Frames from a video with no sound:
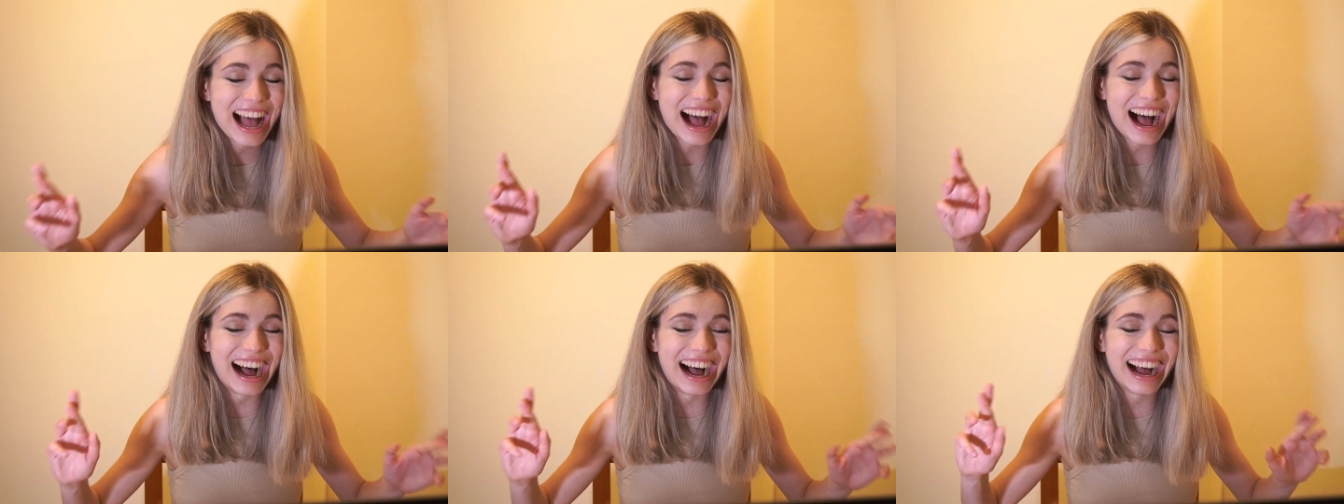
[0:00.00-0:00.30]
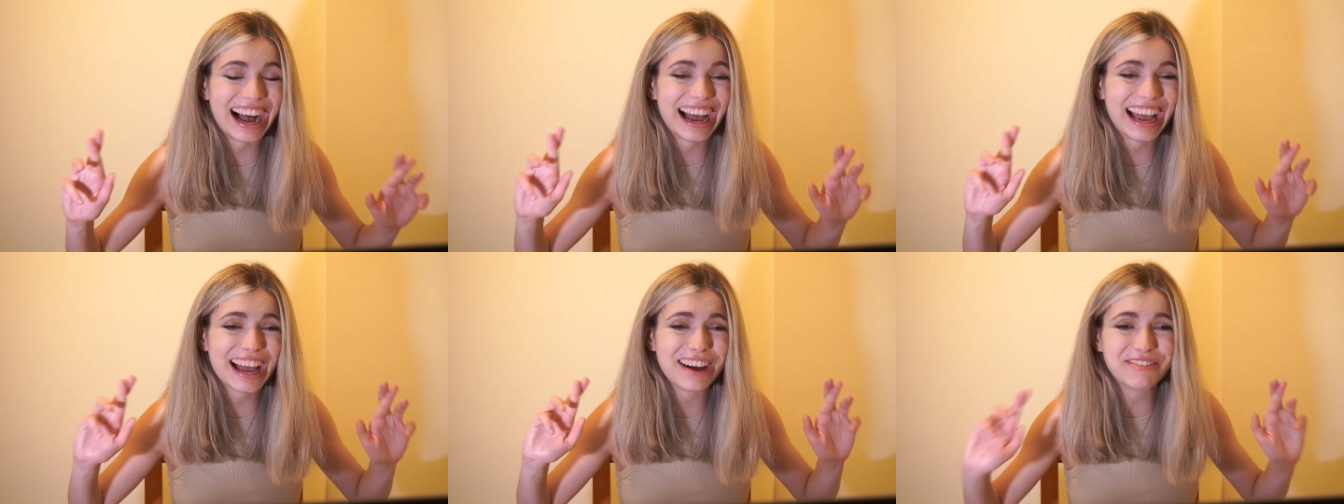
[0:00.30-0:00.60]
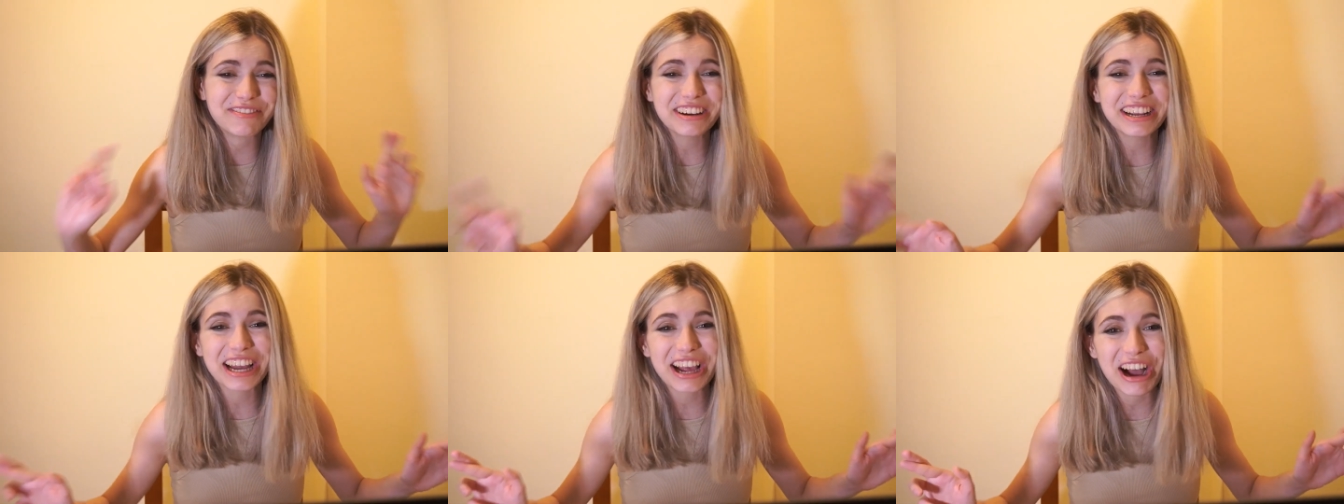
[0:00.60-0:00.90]
I
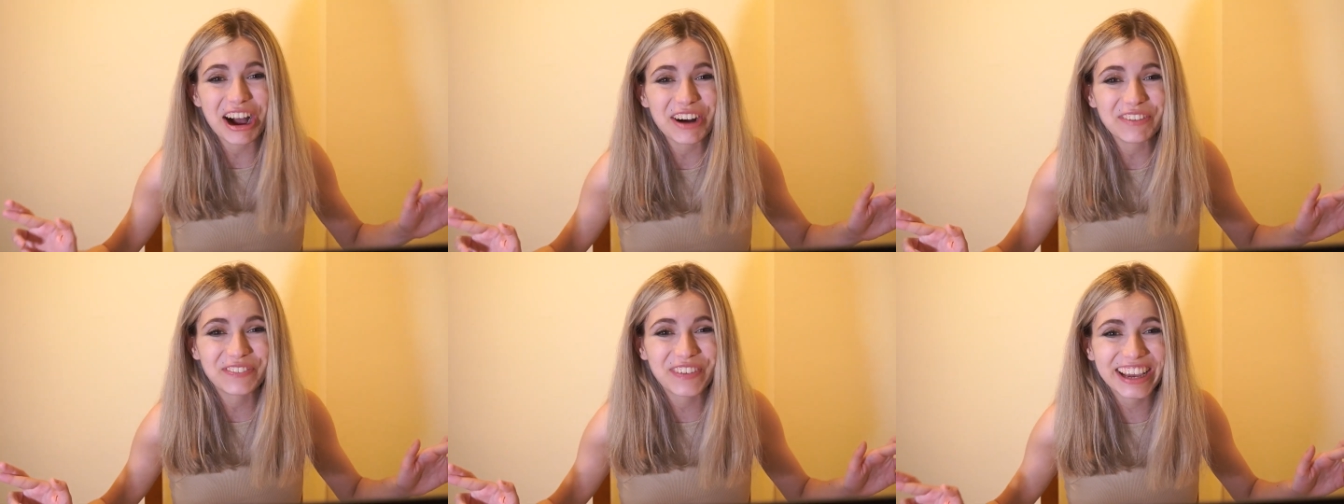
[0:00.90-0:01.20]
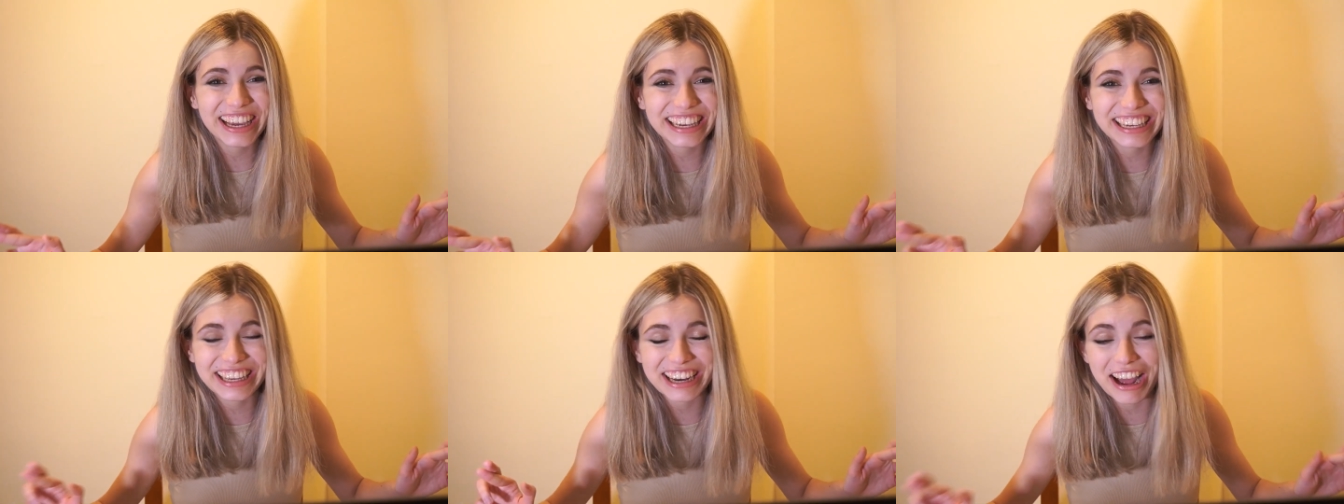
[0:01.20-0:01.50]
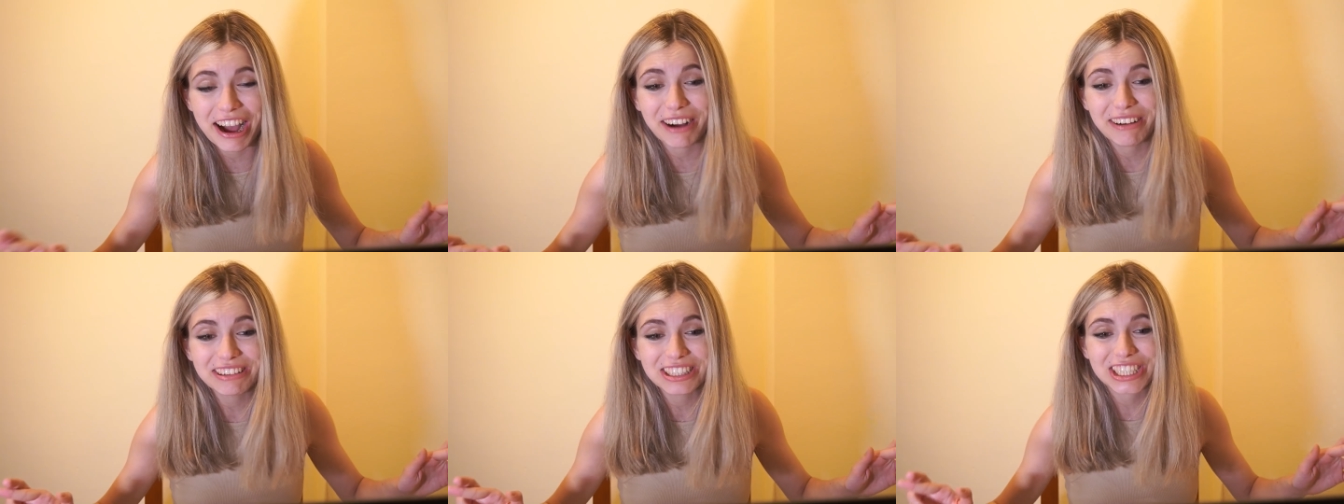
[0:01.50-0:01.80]
am really hoping,
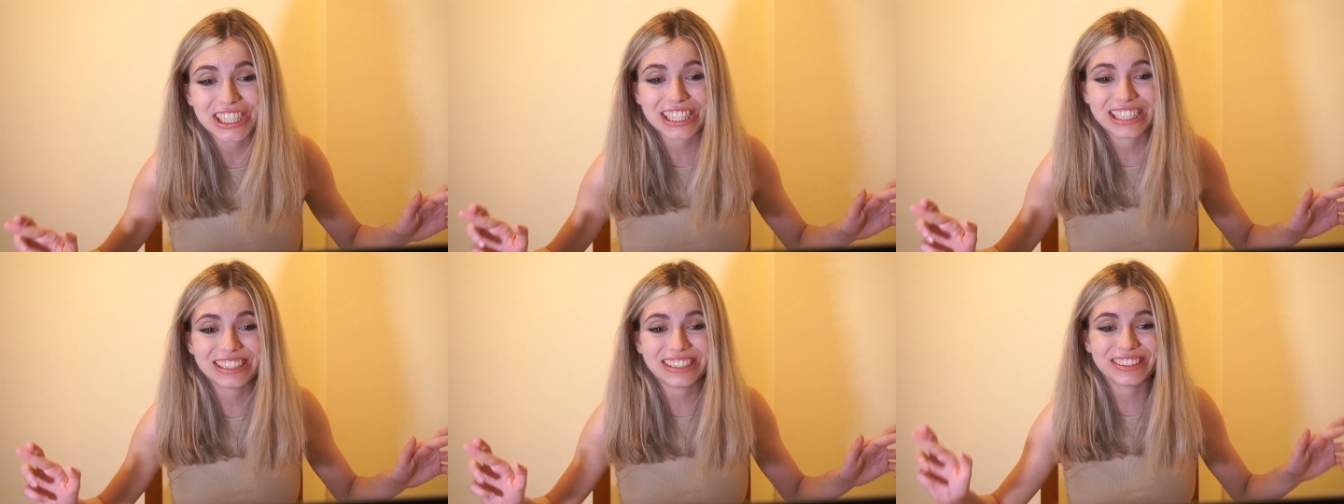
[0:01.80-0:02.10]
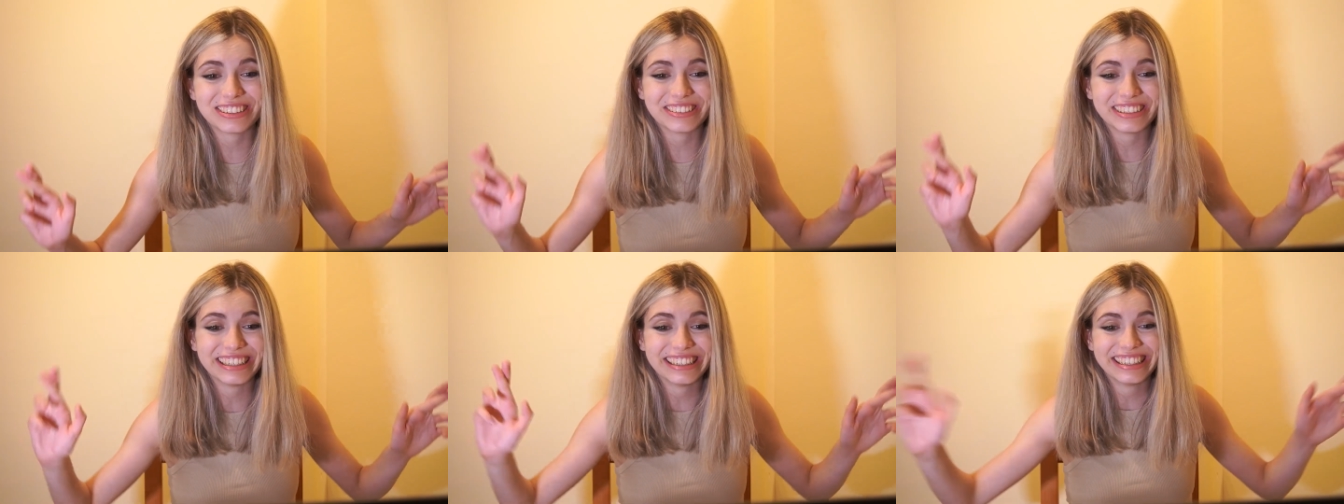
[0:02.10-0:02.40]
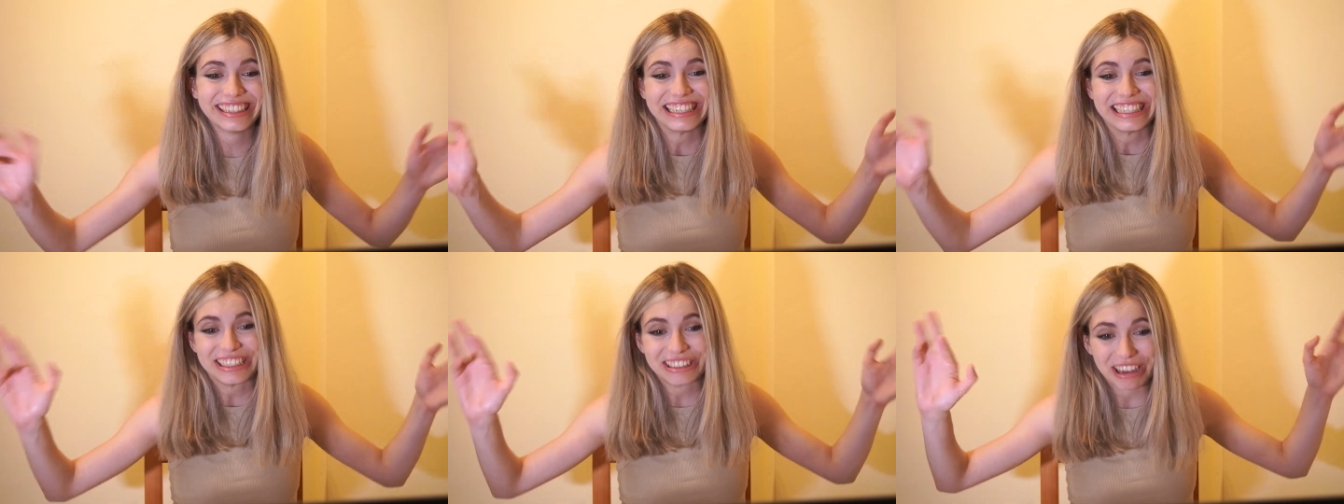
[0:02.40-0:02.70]

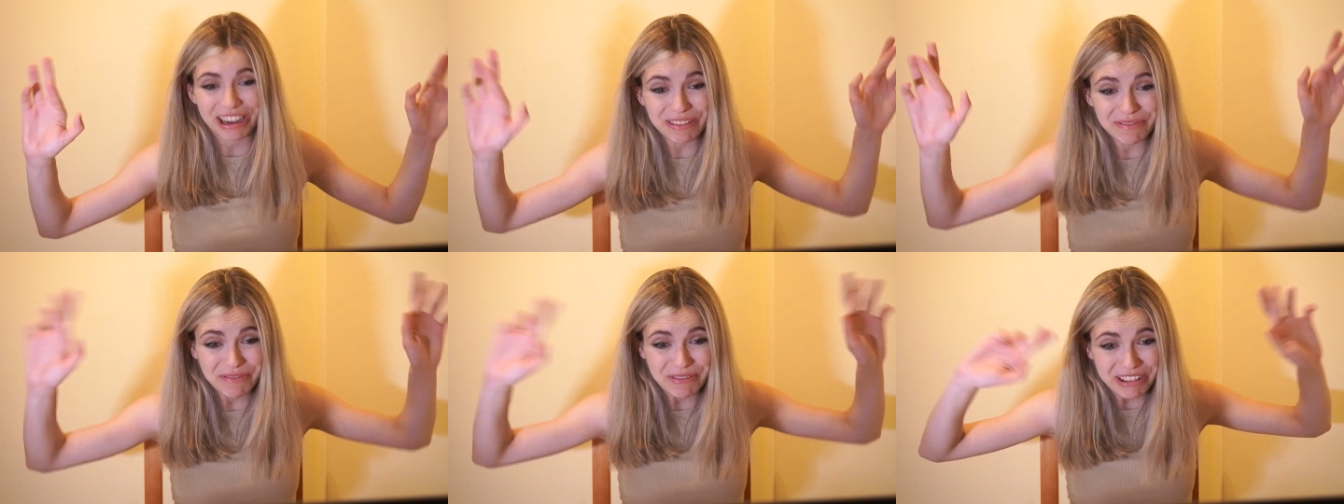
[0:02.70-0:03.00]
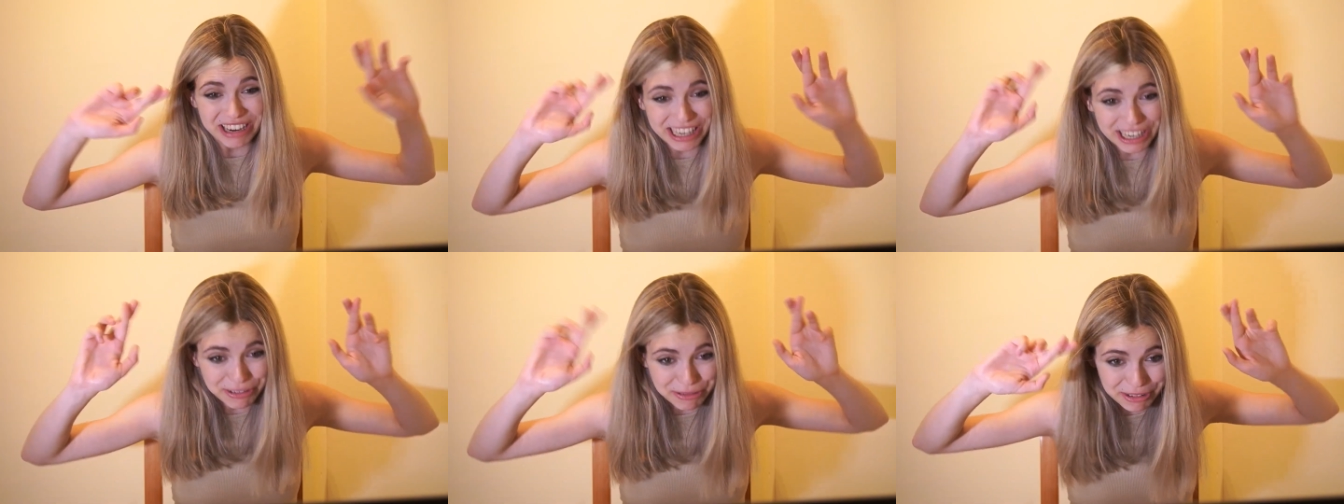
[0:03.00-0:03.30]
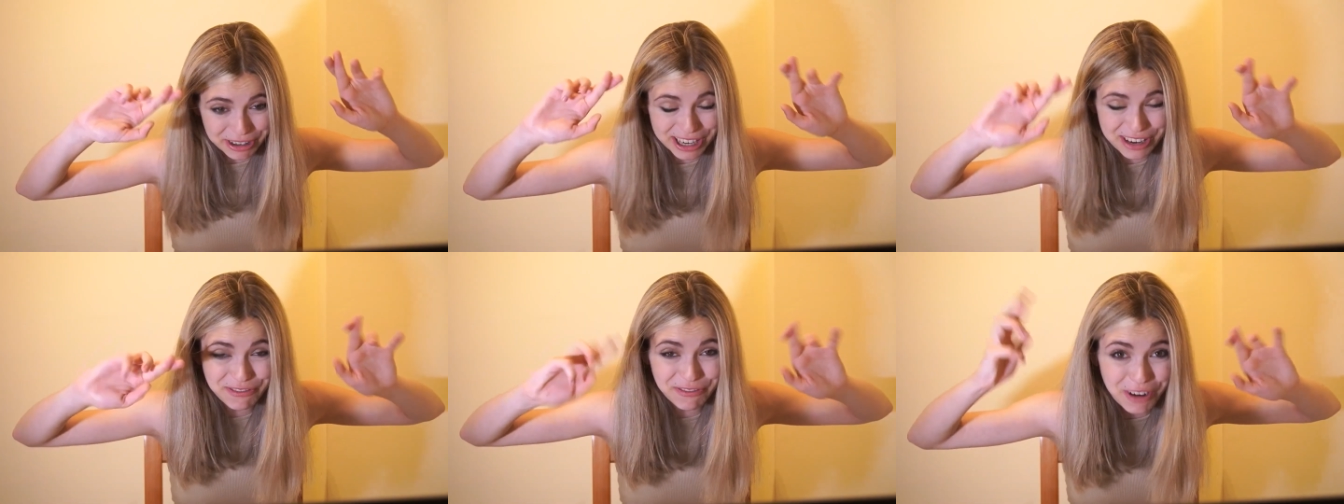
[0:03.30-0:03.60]
I'm really
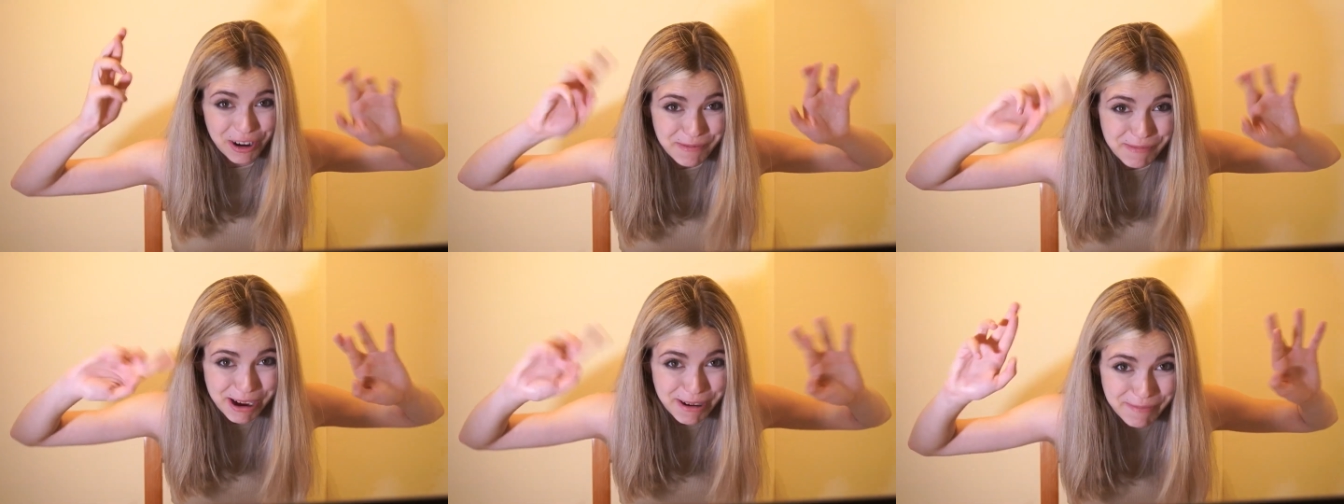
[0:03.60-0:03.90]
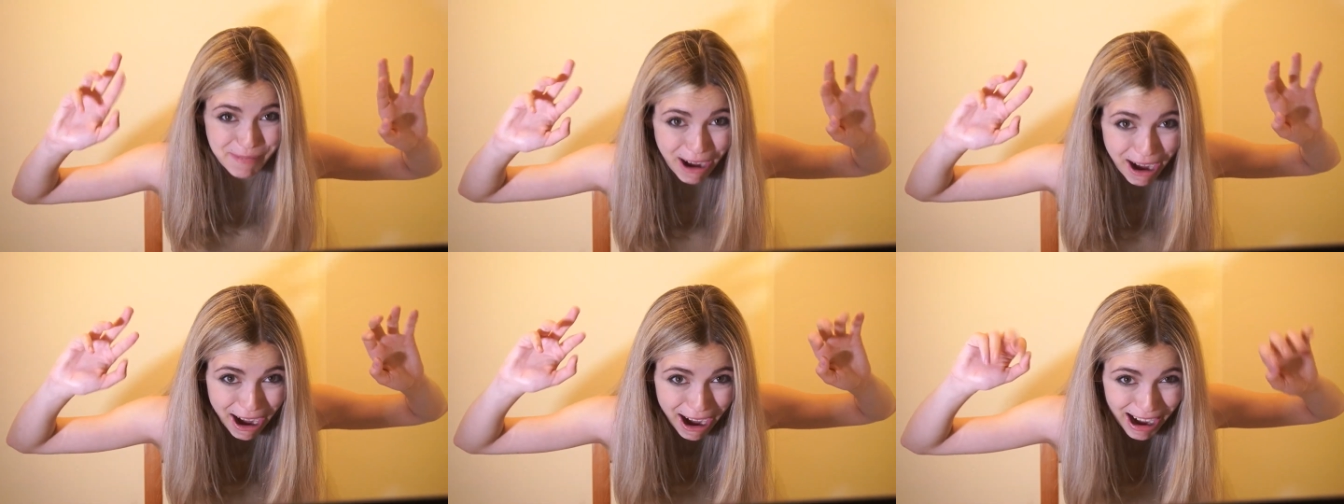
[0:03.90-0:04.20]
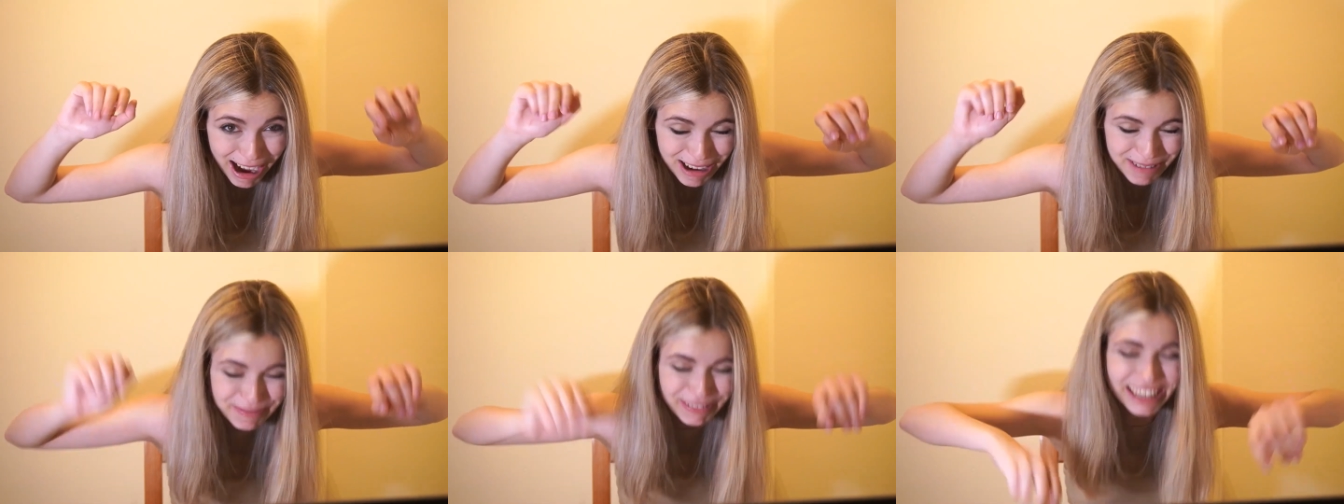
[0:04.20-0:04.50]
rooting for my
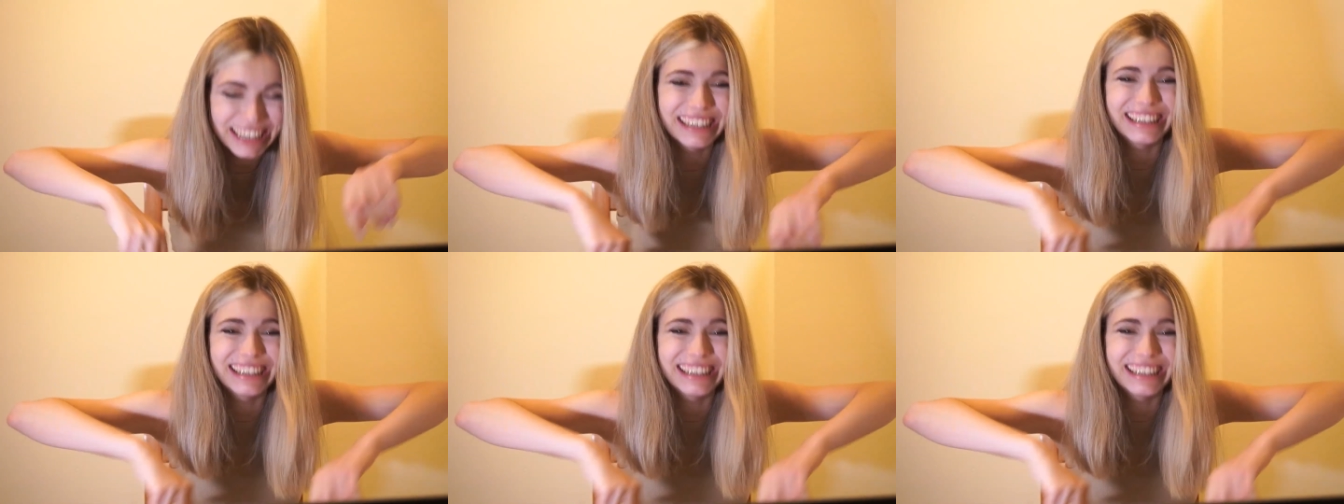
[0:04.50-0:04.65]
mom.